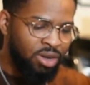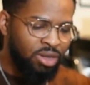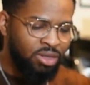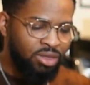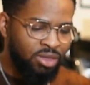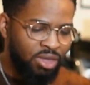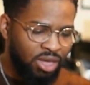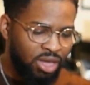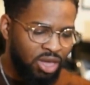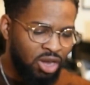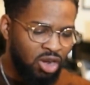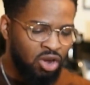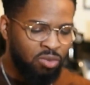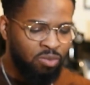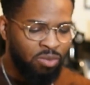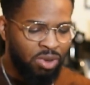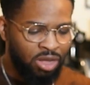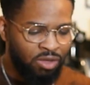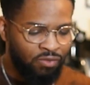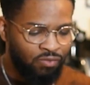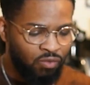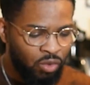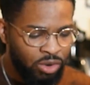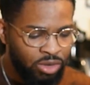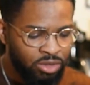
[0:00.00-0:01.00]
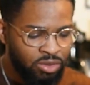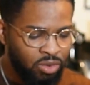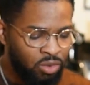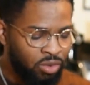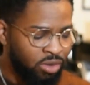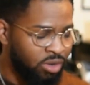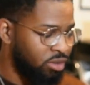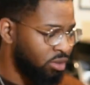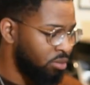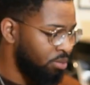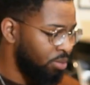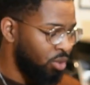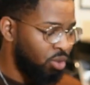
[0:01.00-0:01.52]
to hear my voice on
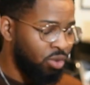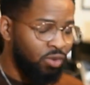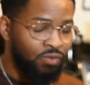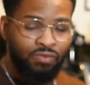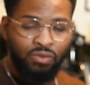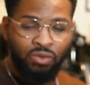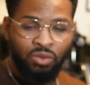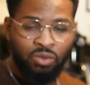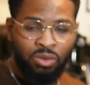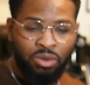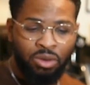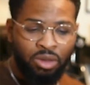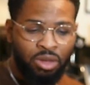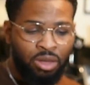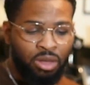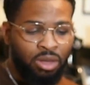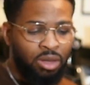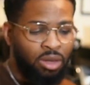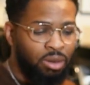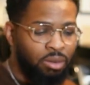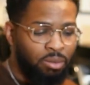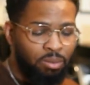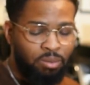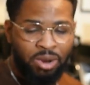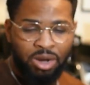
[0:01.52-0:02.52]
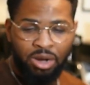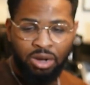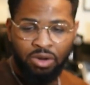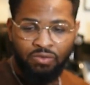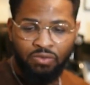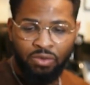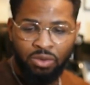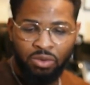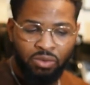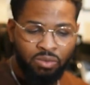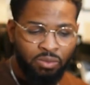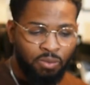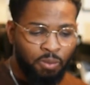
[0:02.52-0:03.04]
this beautiful
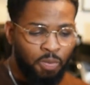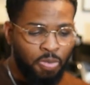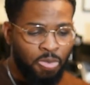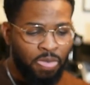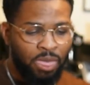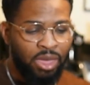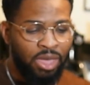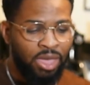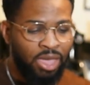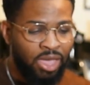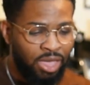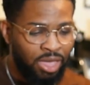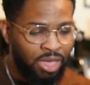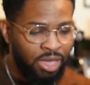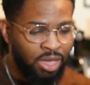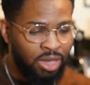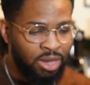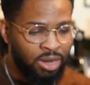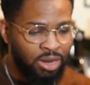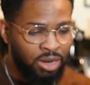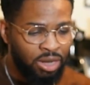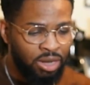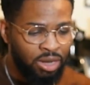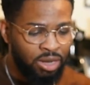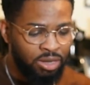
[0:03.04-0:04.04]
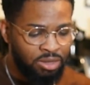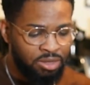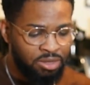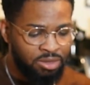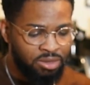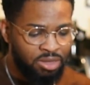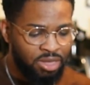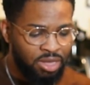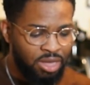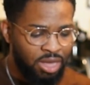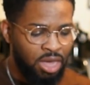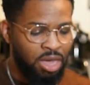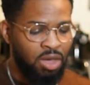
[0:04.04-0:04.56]
microphone and to
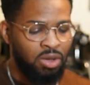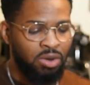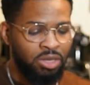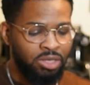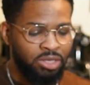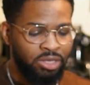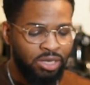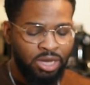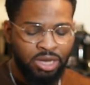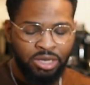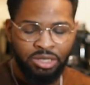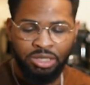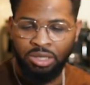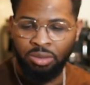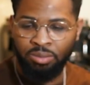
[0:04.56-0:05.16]
see how to change the